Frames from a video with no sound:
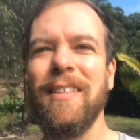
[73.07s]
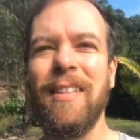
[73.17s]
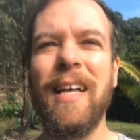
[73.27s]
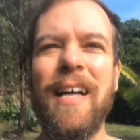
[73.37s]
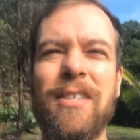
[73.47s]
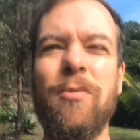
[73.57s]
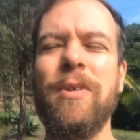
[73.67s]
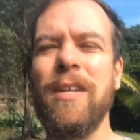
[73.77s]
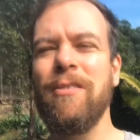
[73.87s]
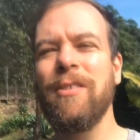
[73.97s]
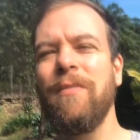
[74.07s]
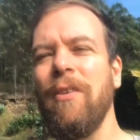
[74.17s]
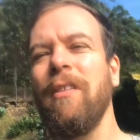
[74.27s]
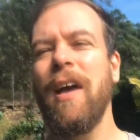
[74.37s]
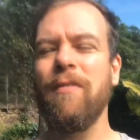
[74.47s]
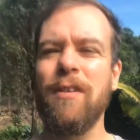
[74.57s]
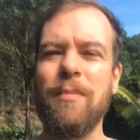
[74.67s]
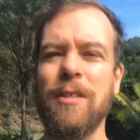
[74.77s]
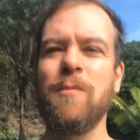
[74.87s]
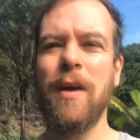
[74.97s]
The last 3 years of their life they've
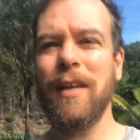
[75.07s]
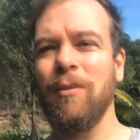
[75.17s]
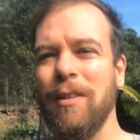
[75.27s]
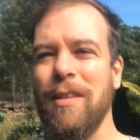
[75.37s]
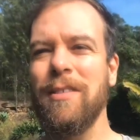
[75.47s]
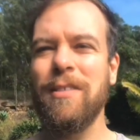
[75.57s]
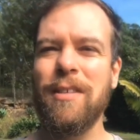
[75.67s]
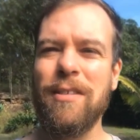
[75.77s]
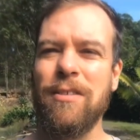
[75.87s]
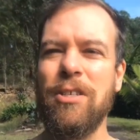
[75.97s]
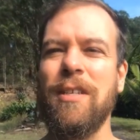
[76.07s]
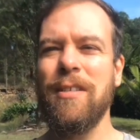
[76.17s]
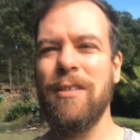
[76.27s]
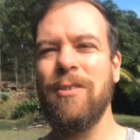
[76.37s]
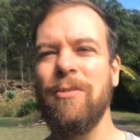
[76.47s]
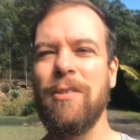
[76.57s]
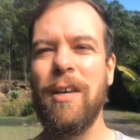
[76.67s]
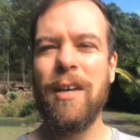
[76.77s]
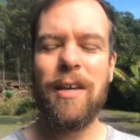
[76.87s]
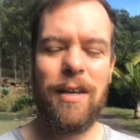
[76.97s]
been spending with this Jesus who's
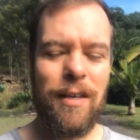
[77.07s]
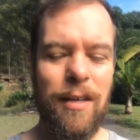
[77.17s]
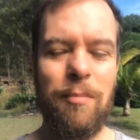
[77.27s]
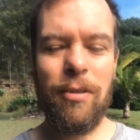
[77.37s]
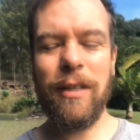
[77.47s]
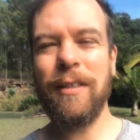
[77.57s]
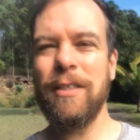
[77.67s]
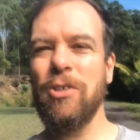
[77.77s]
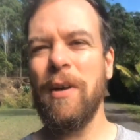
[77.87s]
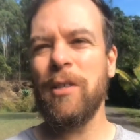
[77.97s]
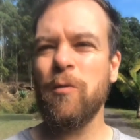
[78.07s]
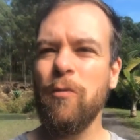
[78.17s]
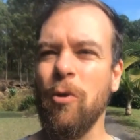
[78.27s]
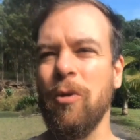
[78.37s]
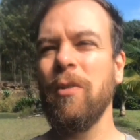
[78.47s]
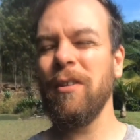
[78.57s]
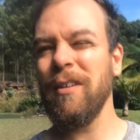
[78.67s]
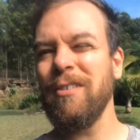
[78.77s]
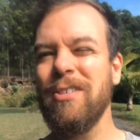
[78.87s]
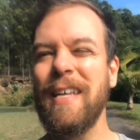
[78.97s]
completely transformed their
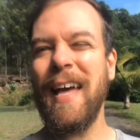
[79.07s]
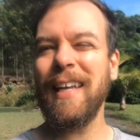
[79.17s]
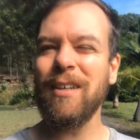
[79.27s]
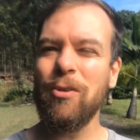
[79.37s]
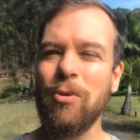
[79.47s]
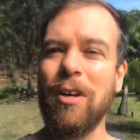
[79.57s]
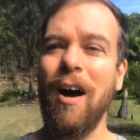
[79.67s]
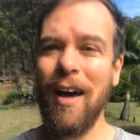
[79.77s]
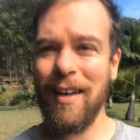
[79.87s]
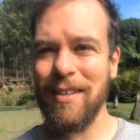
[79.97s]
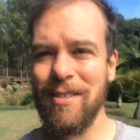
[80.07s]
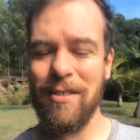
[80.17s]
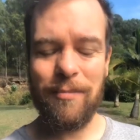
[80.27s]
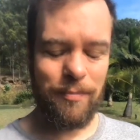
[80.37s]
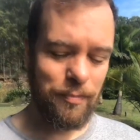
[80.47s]
understanding of who God is.